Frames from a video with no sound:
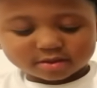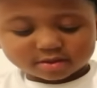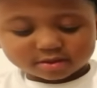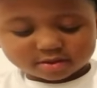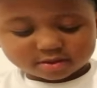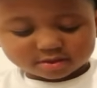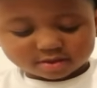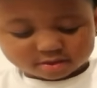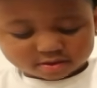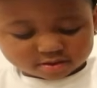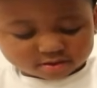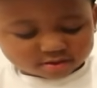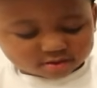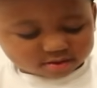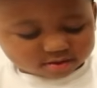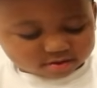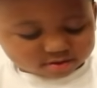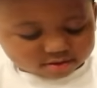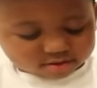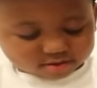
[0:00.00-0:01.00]

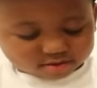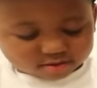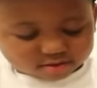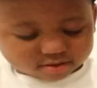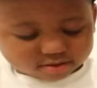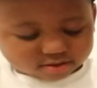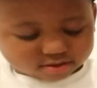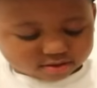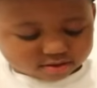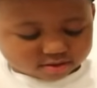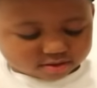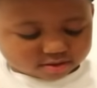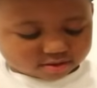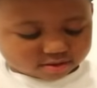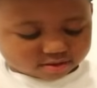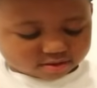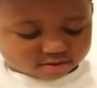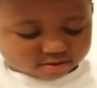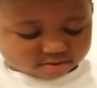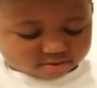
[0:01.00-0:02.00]

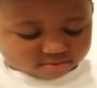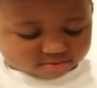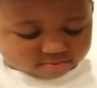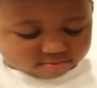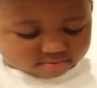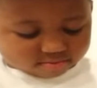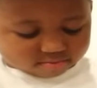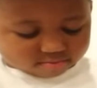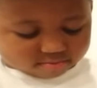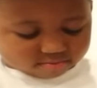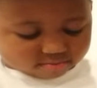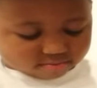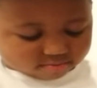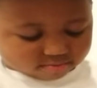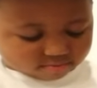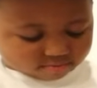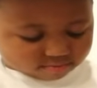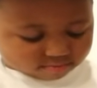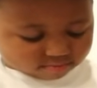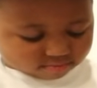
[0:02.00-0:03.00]
(silent)